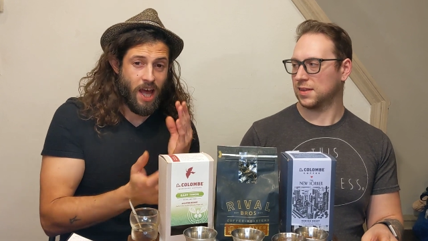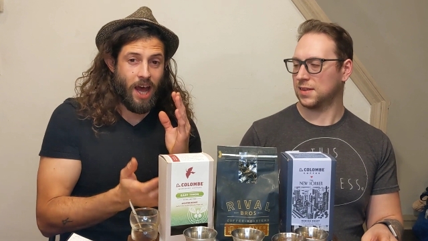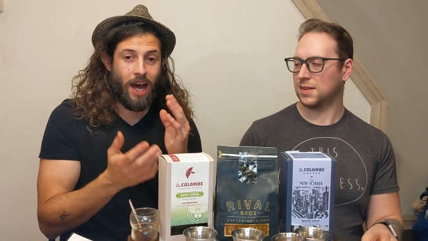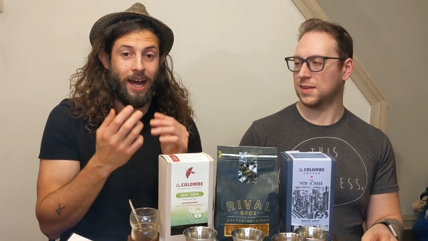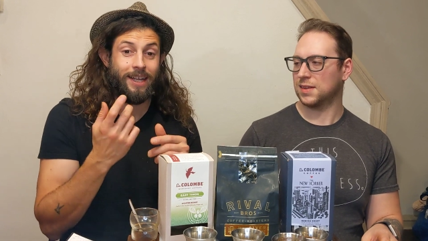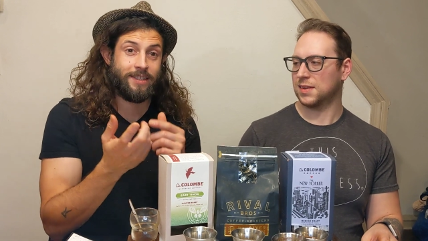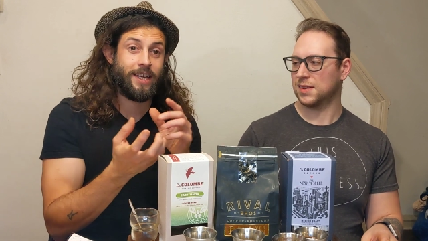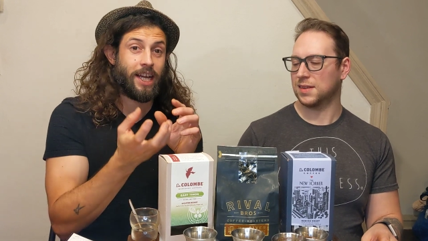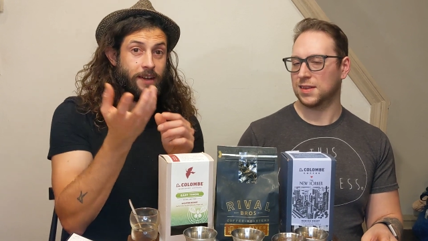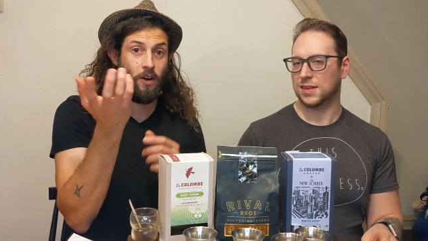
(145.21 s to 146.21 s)
Speaker 1: Uh, and
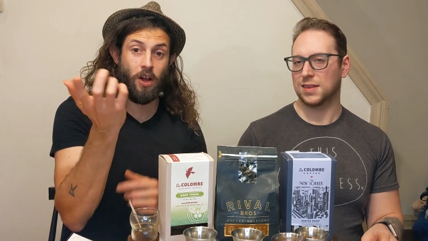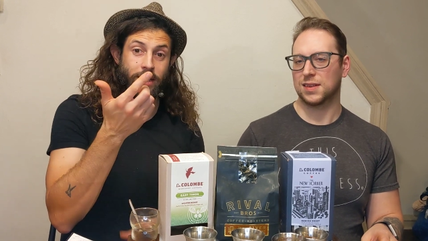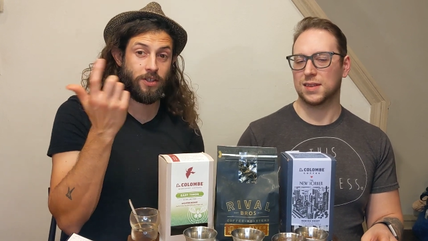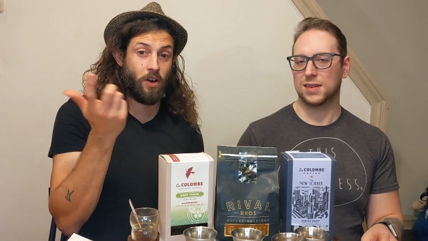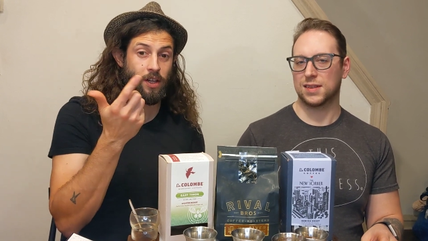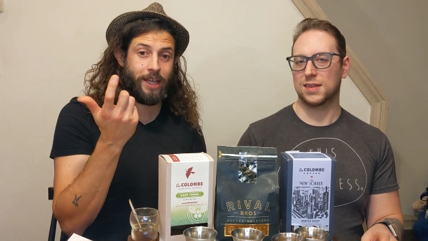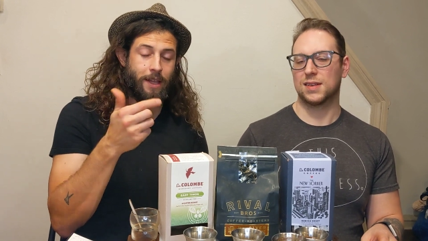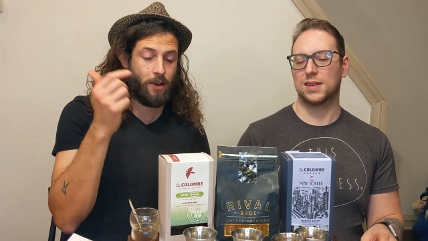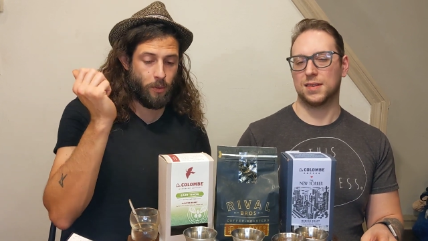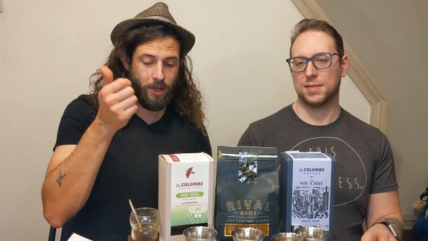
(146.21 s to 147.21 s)
second of all, it's all clean on
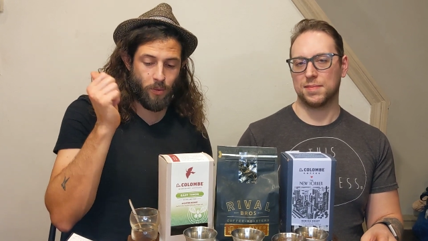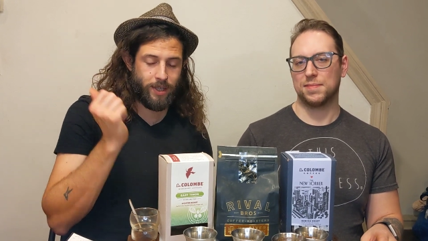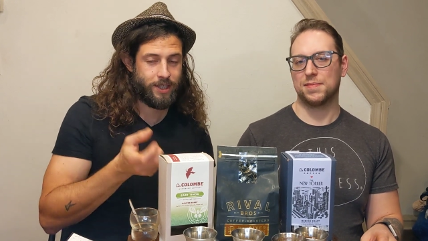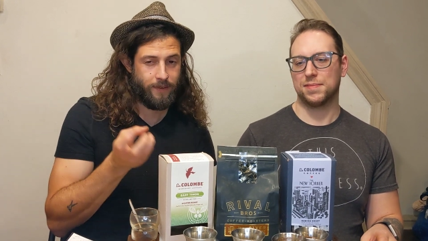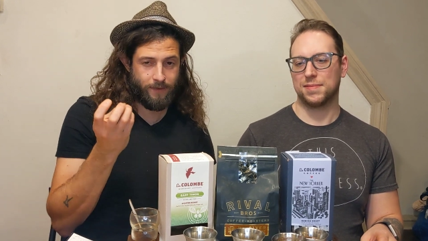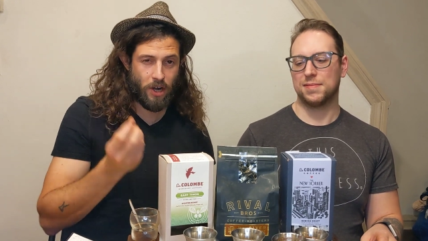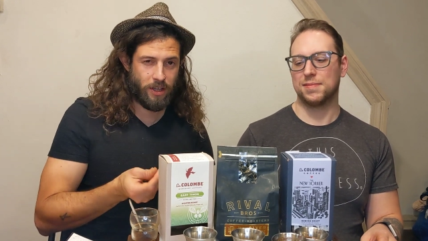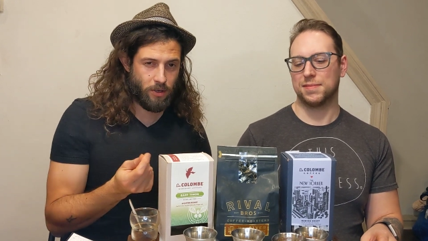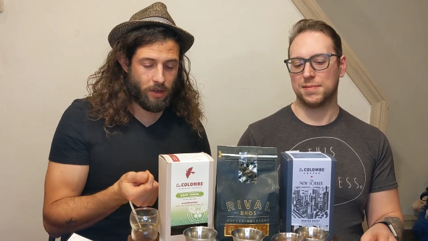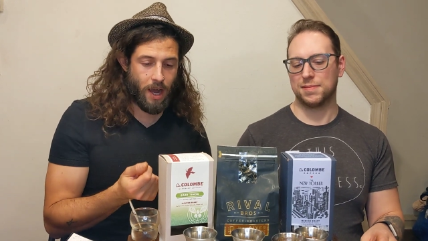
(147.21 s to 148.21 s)
there. When you rinse it, very
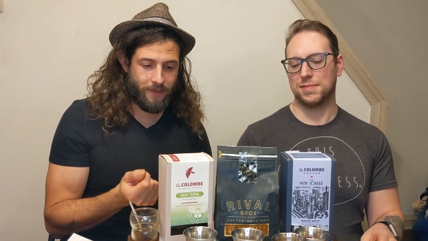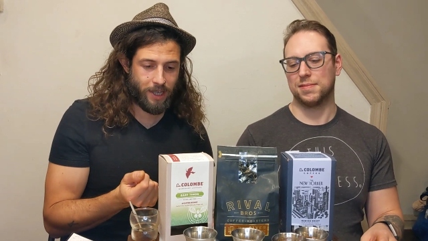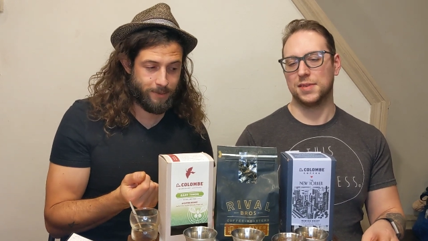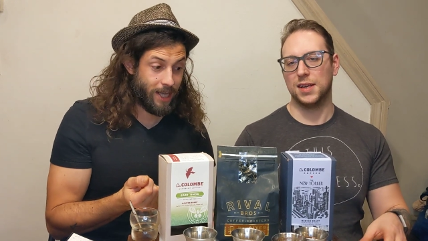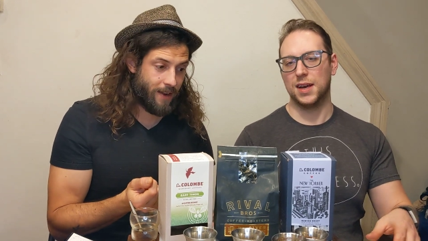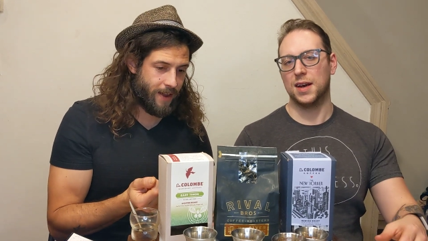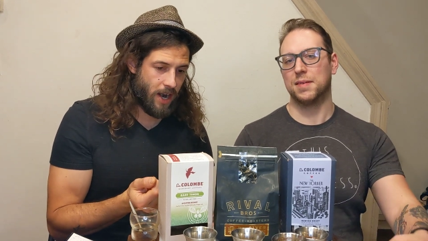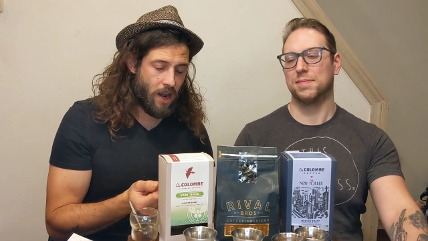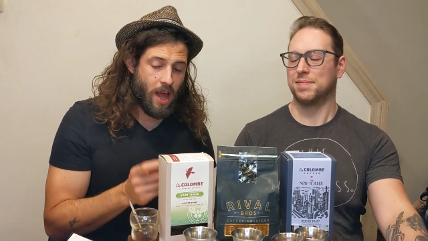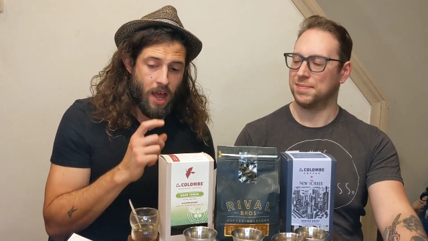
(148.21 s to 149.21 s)
little coffee comes yeah. out
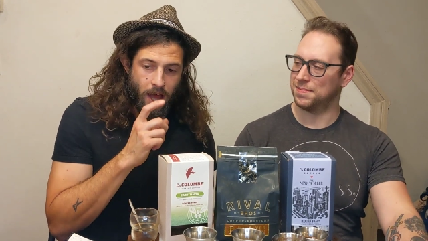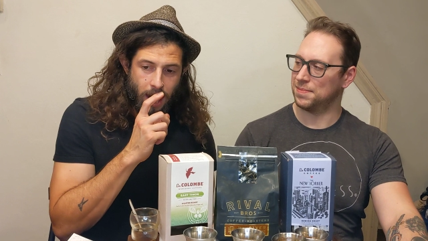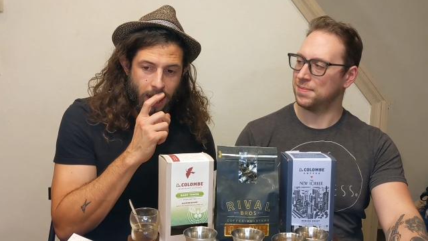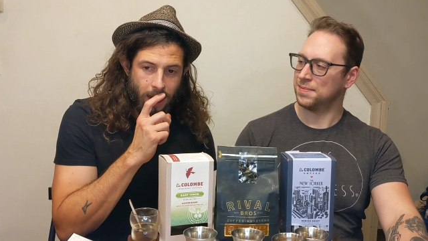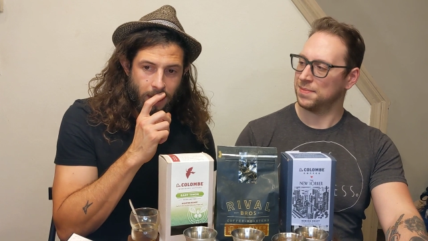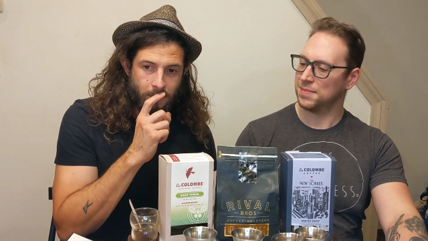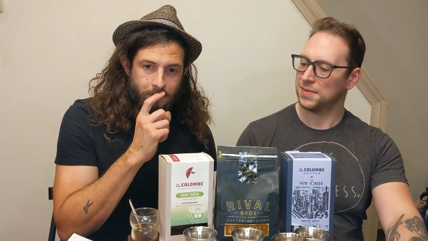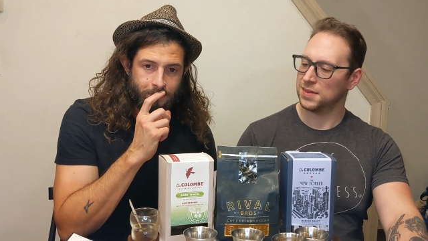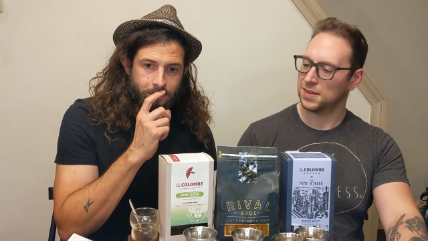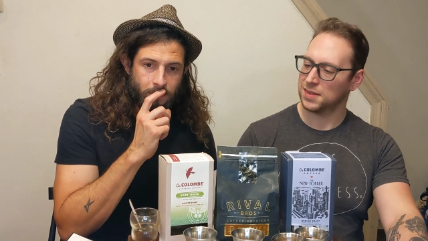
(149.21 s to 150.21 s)
of there.
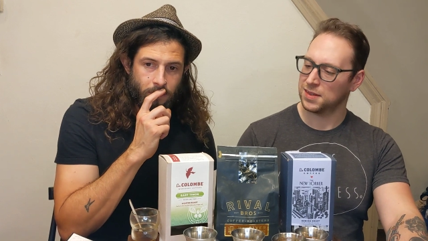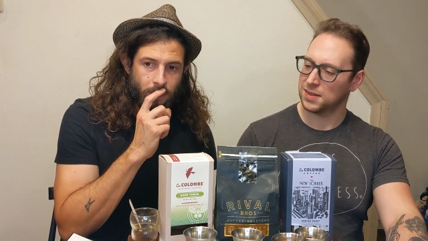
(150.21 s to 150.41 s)
Um,